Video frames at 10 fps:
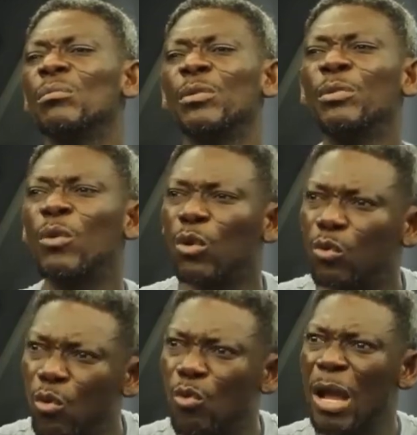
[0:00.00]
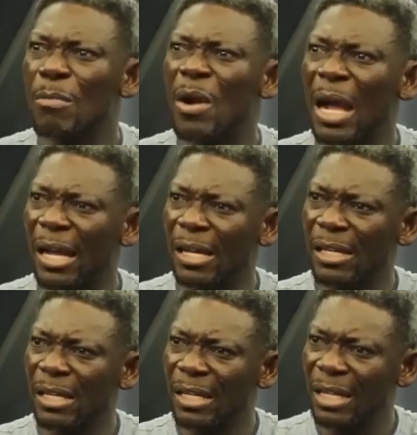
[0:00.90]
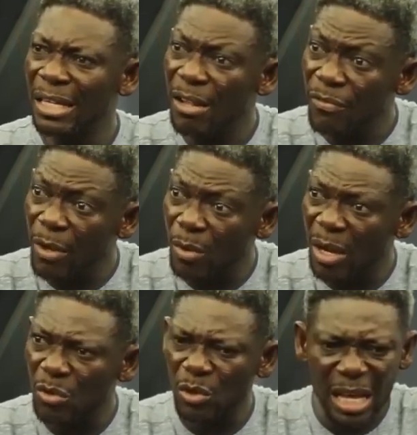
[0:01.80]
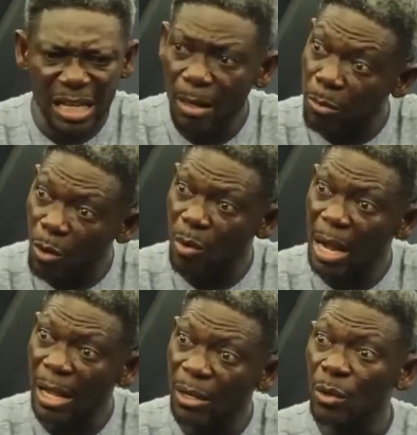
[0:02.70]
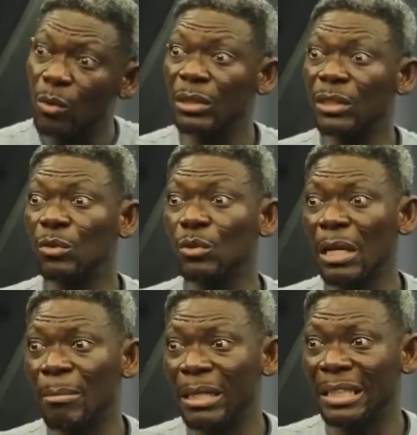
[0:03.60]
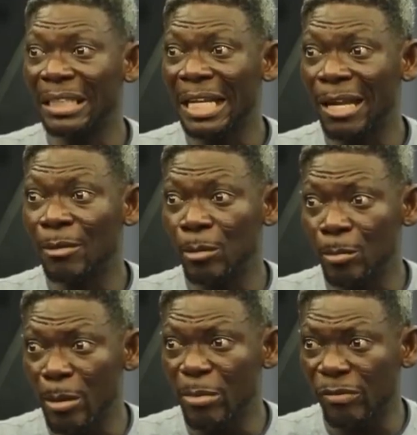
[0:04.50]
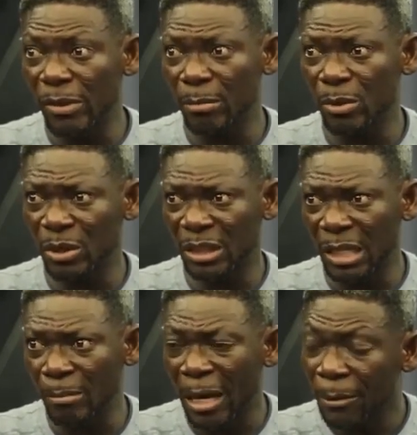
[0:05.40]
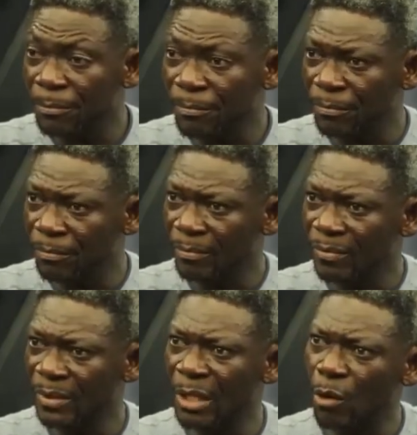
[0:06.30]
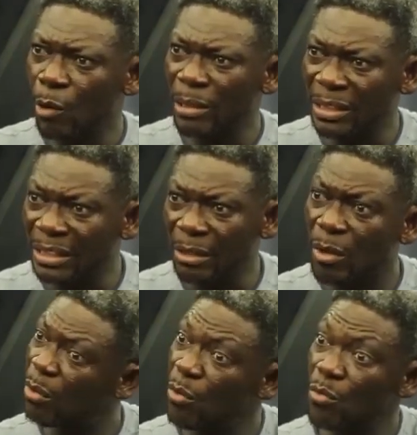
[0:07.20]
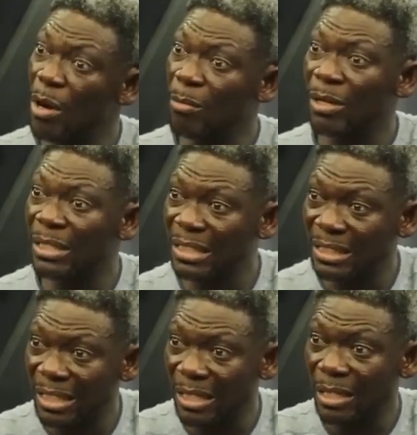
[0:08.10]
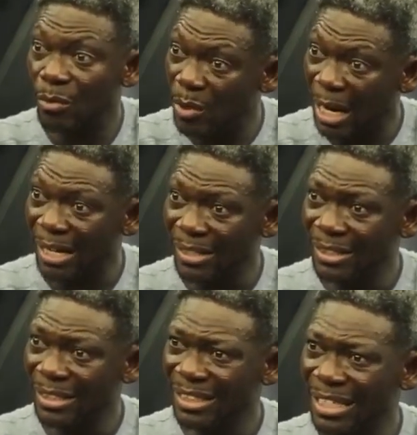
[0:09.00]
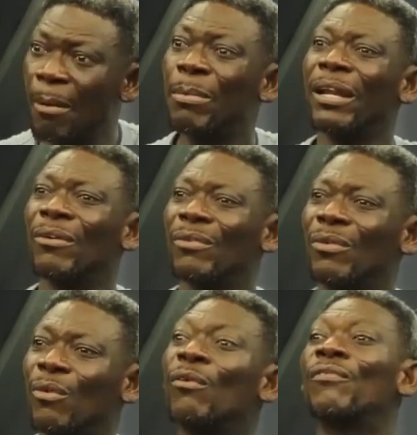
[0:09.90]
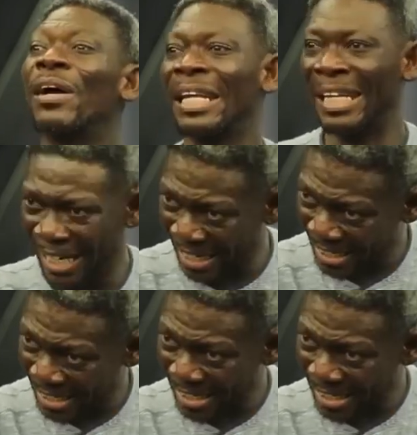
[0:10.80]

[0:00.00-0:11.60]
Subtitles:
bibi kwatu kwan mu a ni fie wura so ya de bo wa was it two na major dan baby for a bridge river? No over six a work would go up on Tinse Iura. Sabren, oh, for him.